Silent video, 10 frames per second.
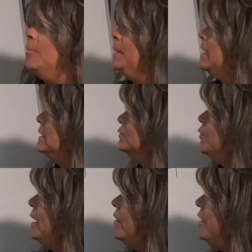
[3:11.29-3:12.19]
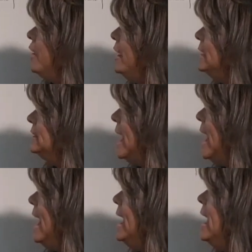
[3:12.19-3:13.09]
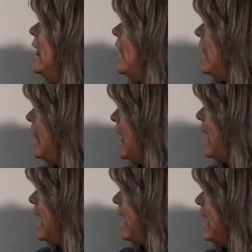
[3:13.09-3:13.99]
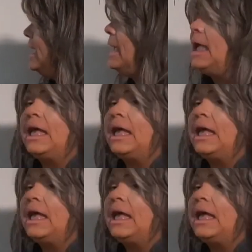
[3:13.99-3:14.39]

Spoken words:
Because where there is a lie,